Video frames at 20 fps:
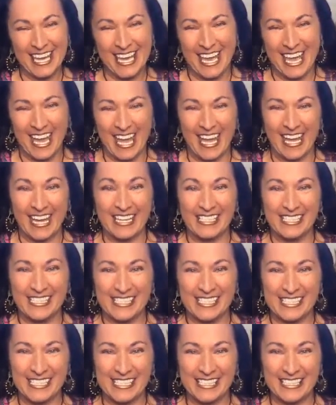And
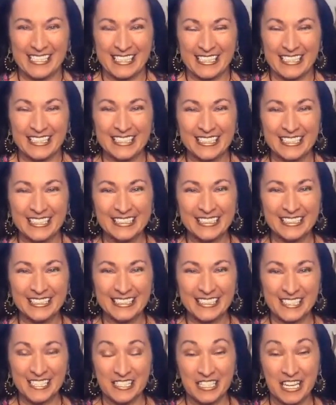
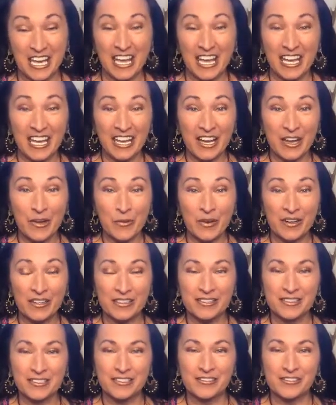today I
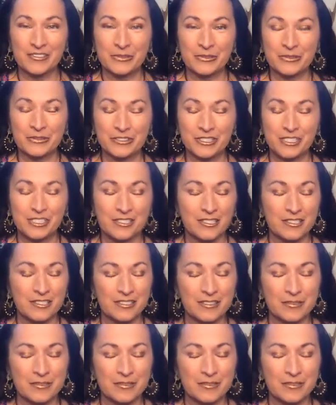wanted to just